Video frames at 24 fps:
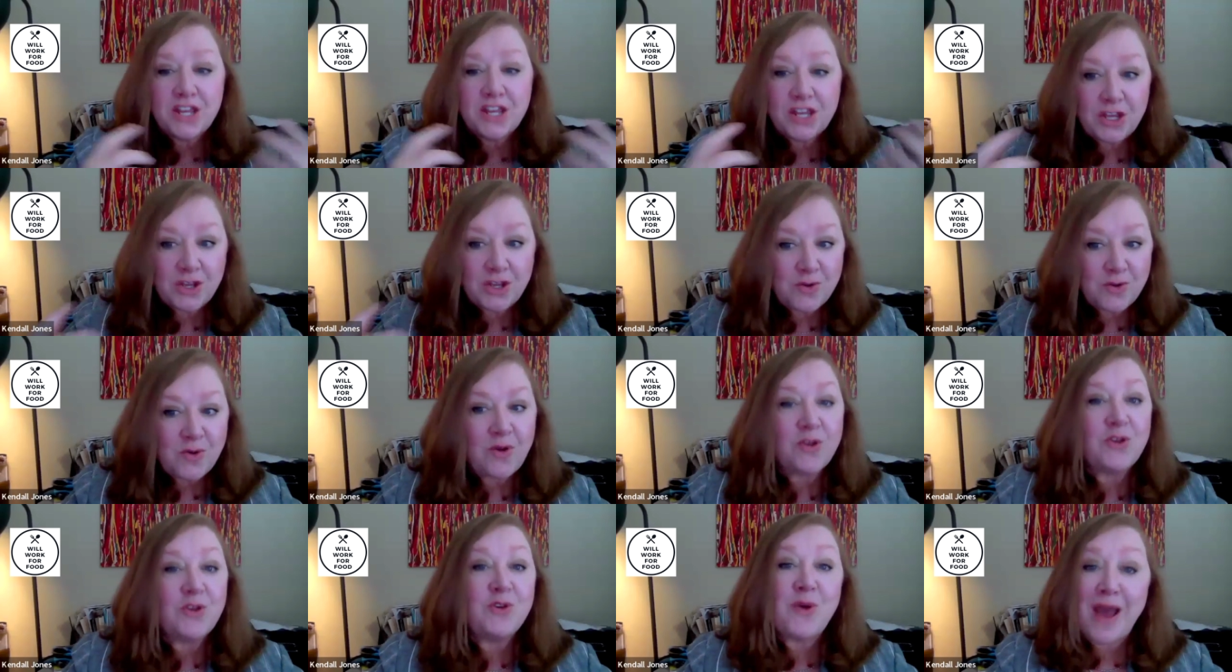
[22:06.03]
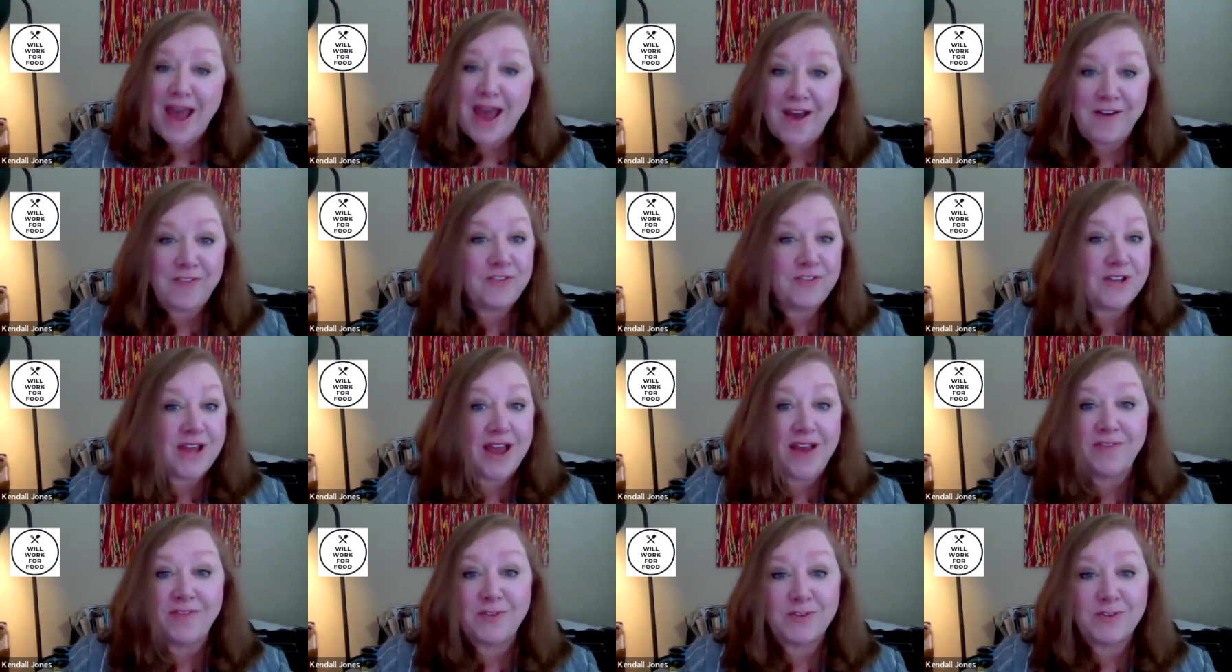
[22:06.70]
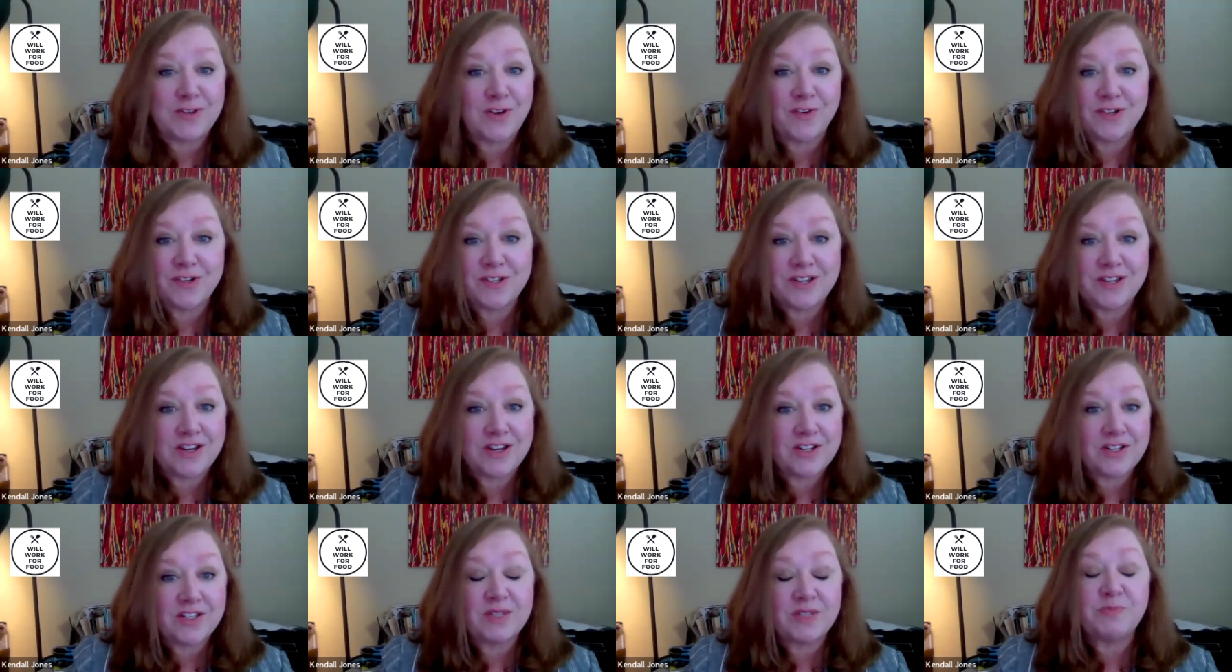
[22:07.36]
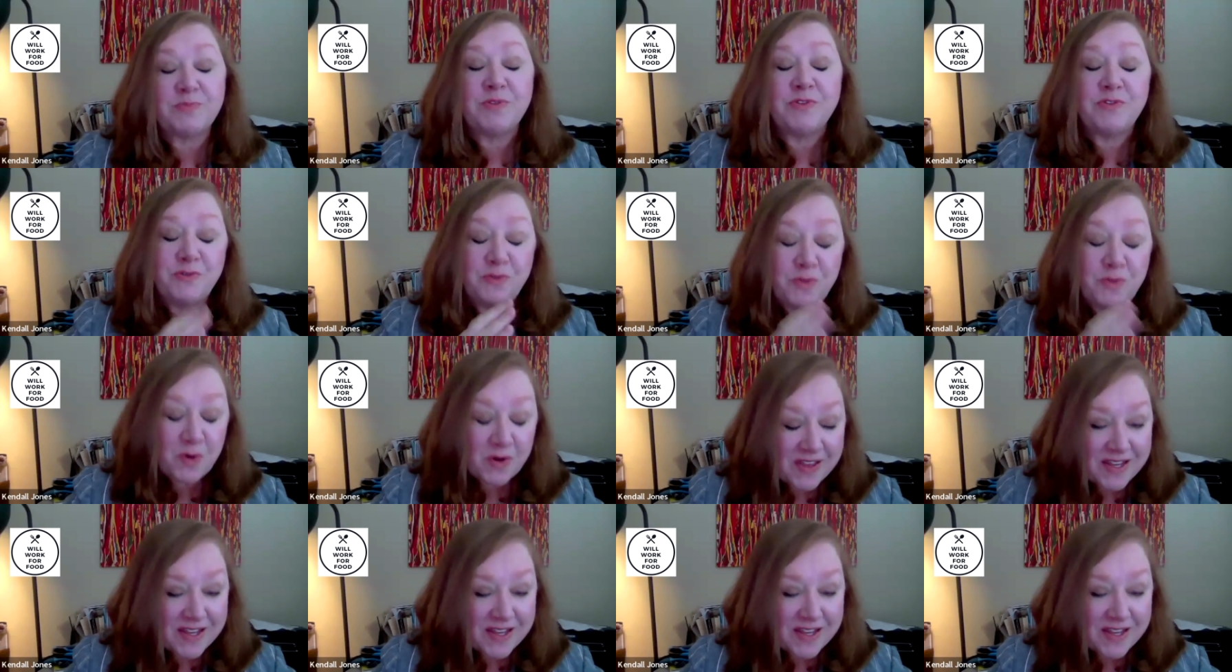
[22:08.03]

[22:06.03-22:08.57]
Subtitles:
you have to have those conversations before